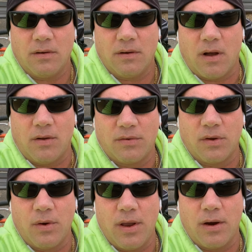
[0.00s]

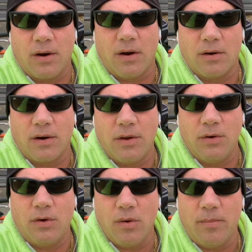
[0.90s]
Also here on our
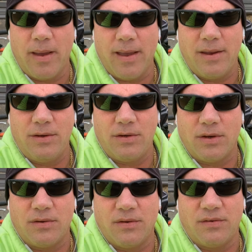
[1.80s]
YouTube page
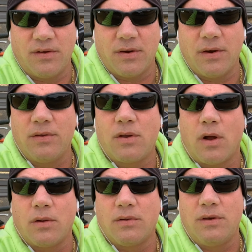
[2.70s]
is a series
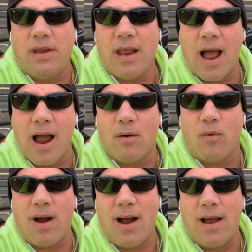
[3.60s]
called
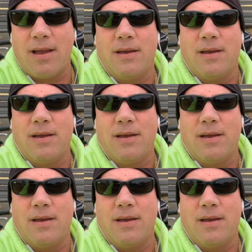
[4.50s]
DIY.